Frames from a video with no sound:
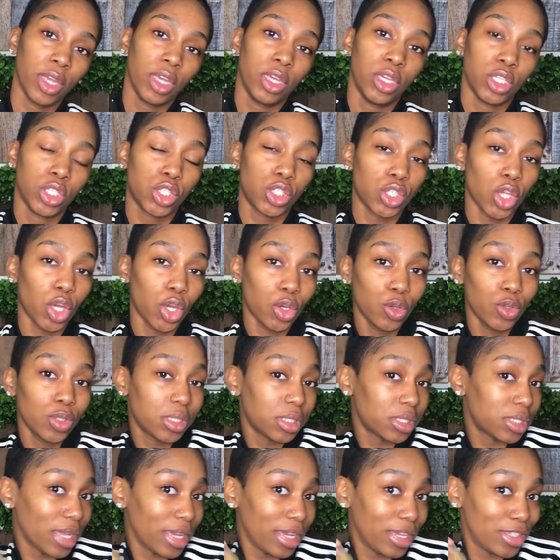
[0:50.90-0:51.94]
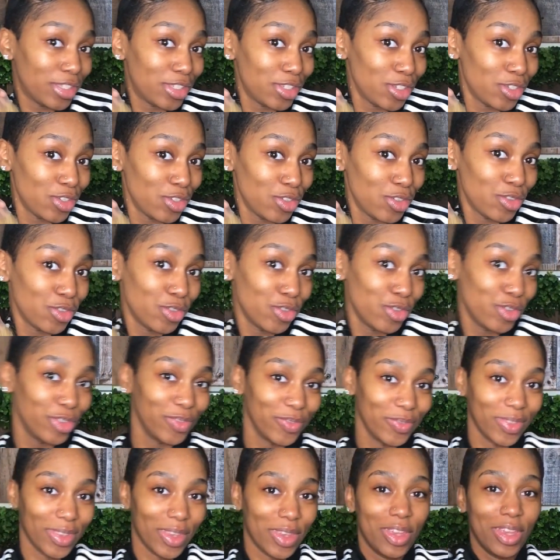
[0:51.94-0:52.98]
So stay tuned.
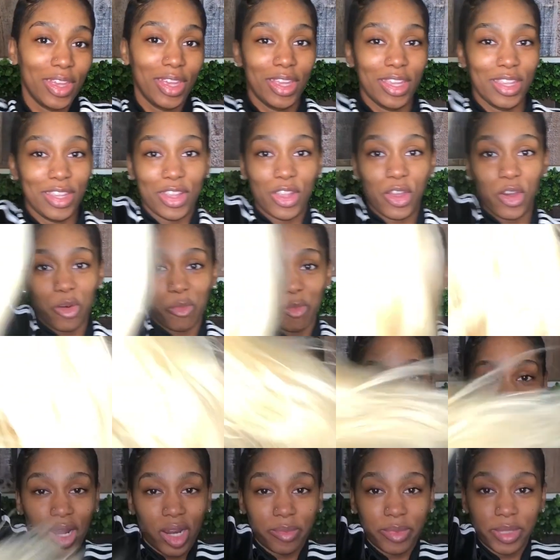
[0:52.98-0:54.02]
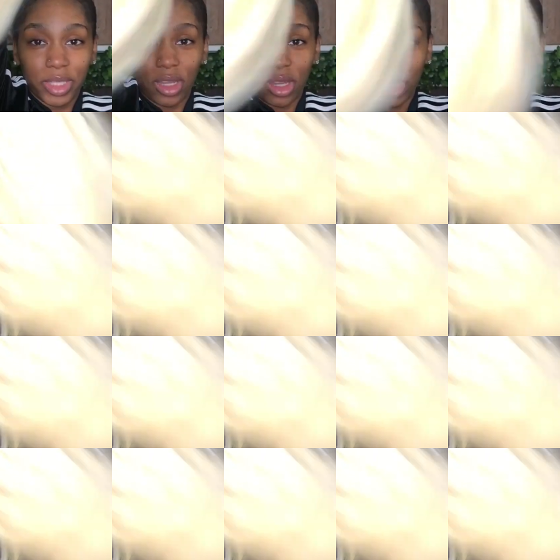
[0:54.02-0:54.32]
No more Barbie doll